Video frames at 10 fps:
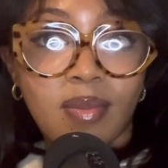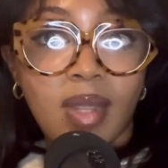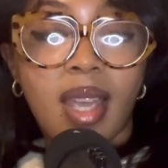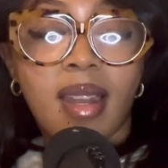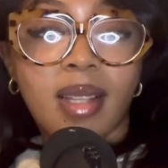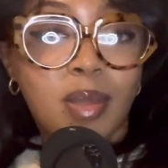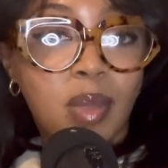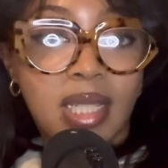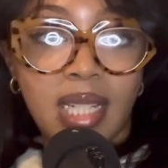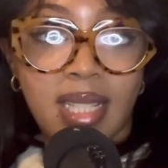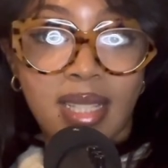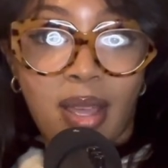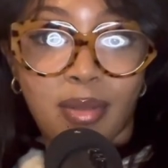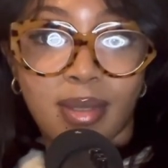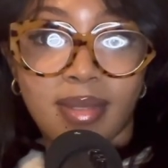and not speak to us
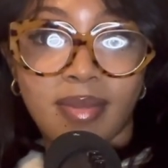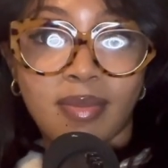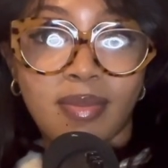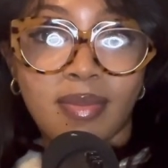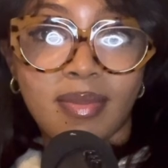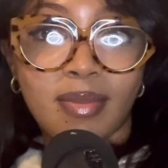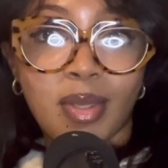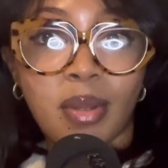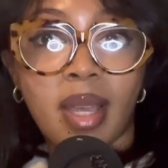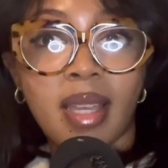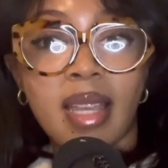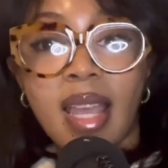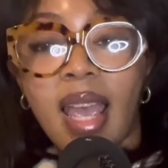ever. Okay?